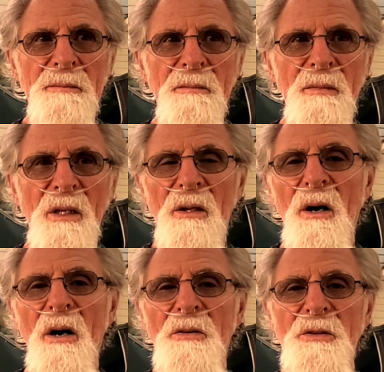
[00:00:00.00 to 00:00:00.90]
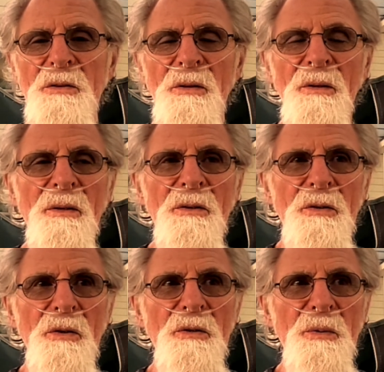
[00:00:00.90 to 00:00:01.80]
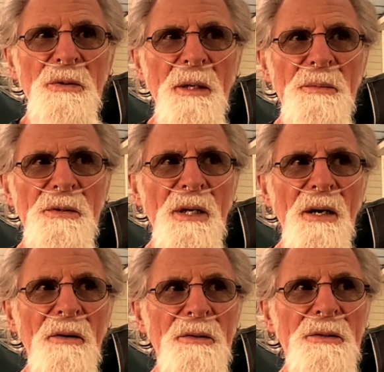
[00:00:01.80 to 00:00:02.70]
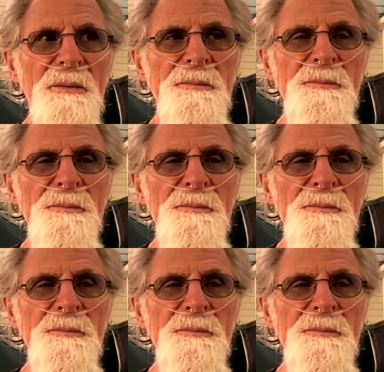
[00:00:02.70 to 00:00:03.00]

the large church was upstairs.